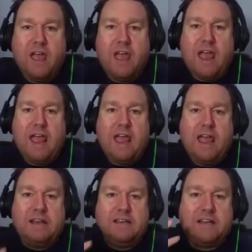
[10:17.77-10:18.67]

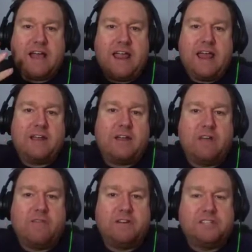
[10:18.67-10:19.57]
And I had a
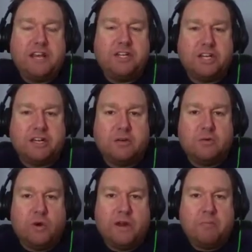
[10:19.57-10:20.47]
conversation
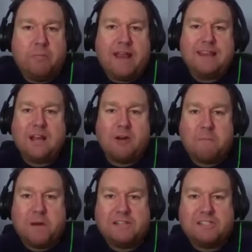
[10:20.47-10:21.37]
with my
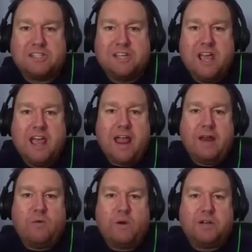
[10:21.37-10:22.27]
therapist,
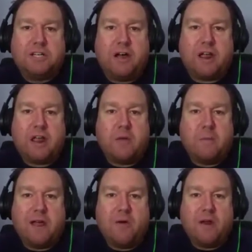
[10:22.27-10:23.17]
and we were talking
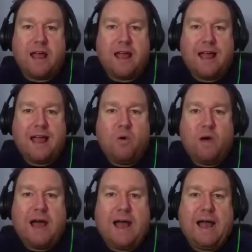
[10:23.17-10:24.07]
about how
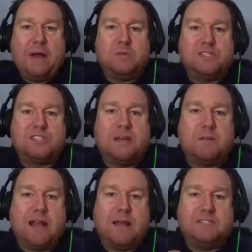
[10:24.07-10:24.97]
I was
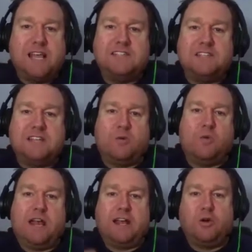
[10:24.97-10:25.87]
sometimes hesitant
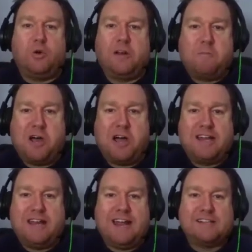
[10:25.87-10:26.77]
when I'd go on a
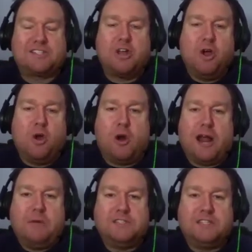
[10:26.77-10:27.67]
podcast or
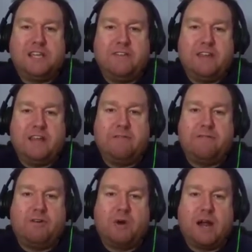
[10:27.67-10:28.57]
I was giving
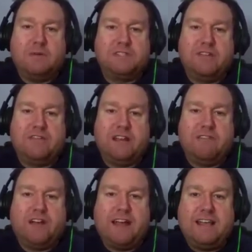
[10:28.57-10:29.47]
or I was giving
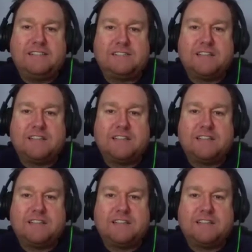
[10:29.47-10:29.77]
advice